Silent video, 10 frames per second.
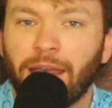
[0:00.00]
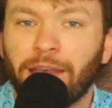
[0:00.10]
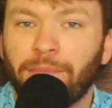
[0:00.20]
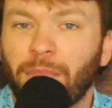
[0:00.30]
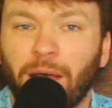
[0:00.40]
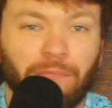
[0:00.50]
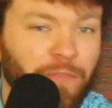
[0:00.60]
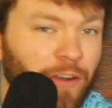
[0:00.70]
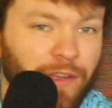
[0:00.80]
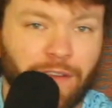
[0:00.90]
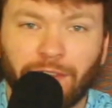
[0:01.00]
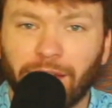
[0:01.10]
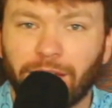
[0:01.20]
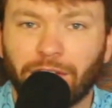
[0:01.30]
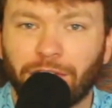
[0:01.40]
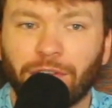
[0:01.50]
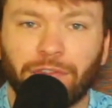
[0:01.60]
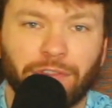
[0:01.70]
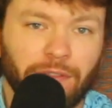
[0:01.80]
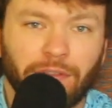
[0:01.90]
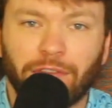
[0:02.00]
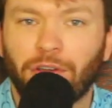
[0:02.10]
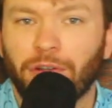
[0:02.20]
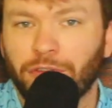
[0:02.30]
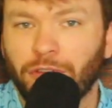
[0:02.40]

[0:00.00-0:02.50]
And I'm very excited to start seeing these cars